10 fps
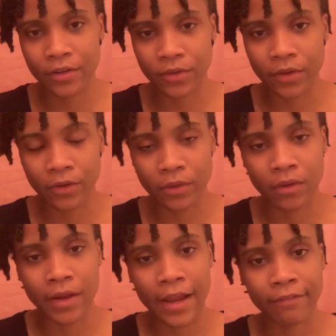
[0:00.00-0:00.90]
You
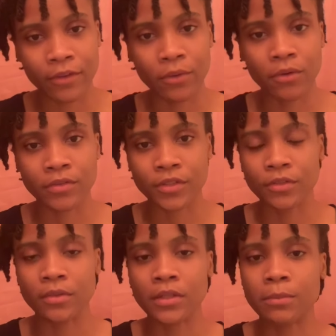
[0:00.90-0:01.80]
don't have to
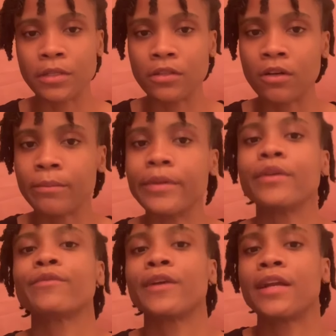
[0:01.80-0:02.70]
overdo it, but don't be
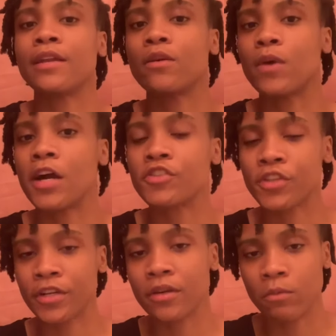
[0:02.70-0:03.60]
afraid to wash
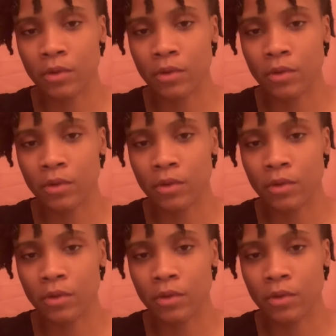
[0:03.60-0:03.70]
your hair.